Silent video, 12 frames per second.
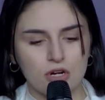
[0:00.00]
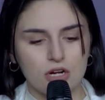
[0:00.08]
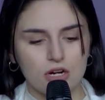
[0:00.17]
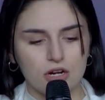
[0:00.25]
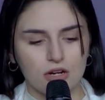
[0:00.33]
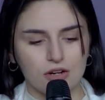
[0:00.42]

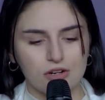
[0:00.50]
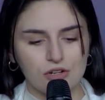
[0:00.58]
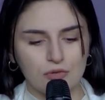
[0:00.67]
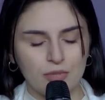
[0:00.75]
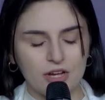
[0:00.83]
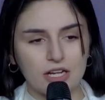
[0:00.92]
We're
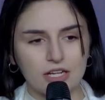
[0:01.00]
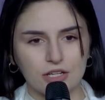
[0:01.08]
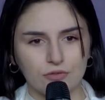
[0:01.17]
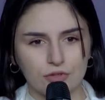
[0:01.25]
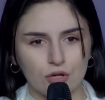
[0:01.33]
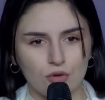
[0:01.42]
thinking that
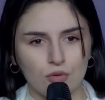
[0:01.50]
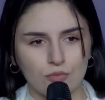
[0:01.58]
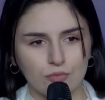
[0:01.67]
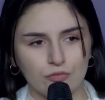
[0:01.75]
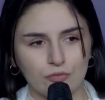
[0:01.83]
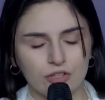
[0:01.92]

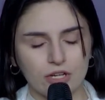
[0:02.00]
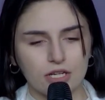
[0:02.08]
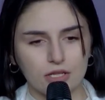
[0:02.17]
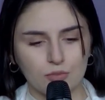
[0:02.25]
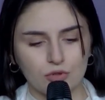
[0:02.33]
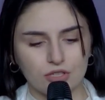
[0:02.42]
1,000 days
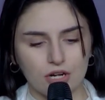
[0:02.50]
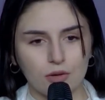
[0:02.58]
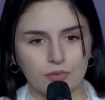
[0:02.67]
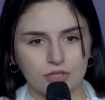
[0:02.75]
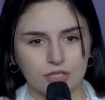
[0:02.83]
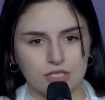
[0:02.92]
is
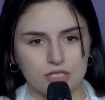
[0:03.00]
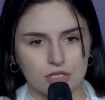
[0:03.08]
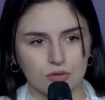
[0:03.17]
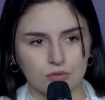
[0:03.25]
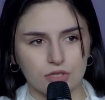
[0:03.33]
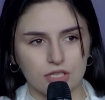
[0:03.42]
too
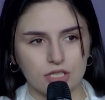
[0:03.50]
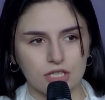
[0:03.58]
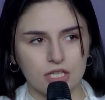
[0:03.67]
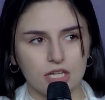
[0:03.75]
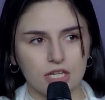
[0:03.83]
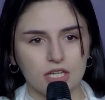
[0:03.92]
much to
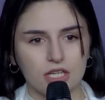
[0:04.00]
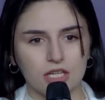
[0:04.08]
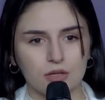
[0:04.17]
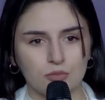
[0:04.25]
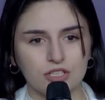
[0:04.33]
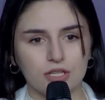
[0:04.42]
stay in
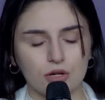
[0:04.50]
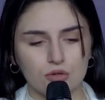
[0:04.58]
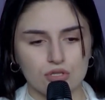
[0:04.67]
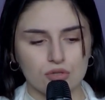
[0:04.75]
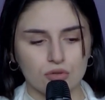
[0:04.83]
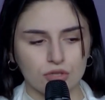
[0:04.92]
that
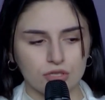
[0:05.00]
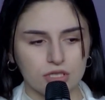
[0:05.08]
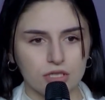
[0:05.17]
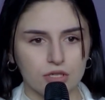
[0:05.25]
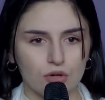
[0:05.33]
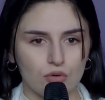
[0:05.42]
hell those
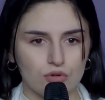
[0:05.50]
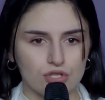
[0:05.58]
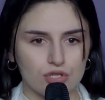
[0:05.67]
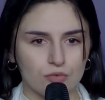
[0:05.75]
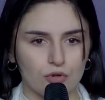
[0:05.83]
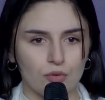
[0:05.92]
people
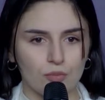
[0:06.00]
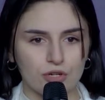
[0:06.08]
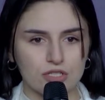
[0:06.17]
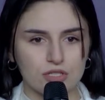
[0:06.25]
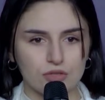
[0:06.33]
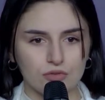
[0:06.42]
ended up
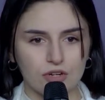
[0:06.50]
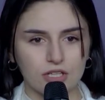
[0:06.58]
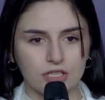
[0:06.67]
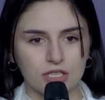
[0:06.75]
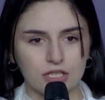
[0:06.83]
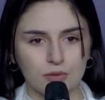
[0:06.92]
in.
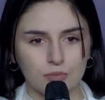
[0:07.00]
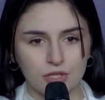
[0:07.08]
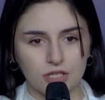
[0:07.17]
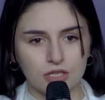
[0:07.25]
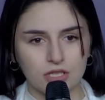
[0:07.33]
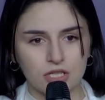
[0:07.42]
And
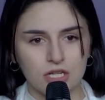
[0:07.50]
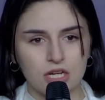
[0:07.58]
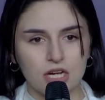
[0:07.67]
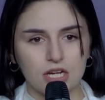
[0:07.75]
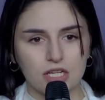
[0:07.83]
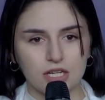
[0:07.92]

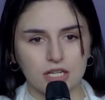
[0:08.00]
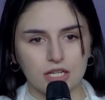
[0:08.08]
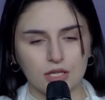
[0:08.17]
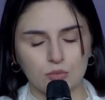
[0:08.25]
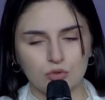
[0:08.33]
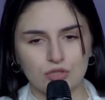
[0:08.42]
today
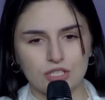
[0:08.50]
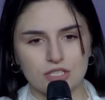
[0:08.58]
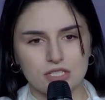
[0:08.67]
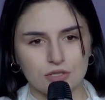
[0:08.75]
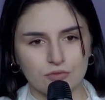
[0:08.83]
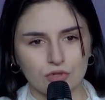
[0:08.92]

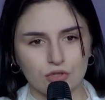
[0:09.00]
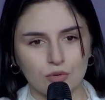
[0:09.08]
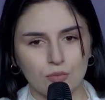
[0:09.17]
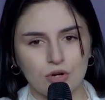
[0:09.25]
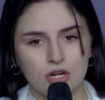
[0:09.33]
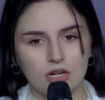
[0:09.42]

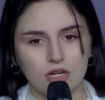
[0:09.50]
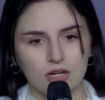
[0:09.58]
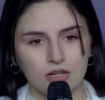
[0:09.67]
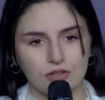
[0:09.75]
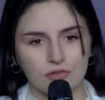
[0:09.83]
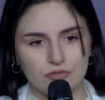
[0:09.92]
we
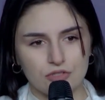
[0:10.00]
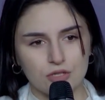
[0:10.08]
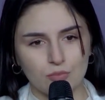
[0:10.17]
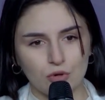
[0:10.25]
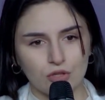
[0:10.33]
want to